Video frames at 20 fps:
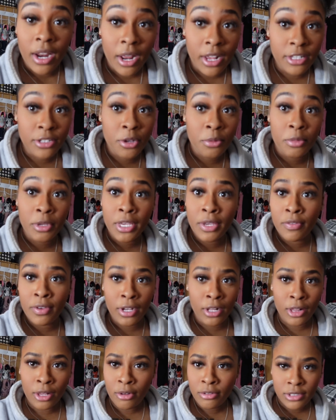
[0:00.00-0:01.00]
it's gonna be even
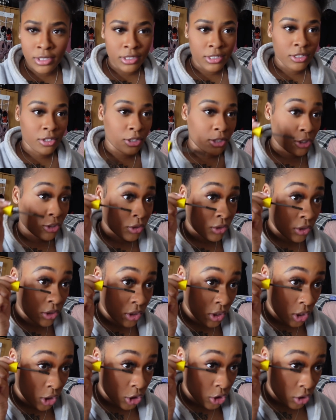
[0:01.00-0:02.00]
closer to the
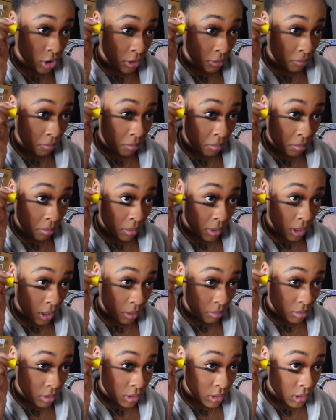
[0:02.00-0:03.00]
to the trip, and
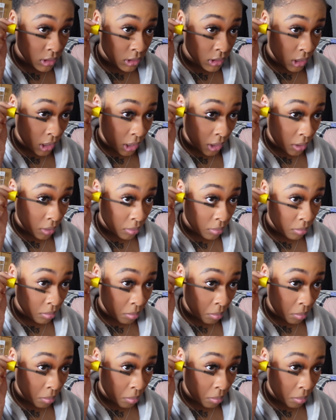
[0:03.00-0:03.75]
I'm just excited.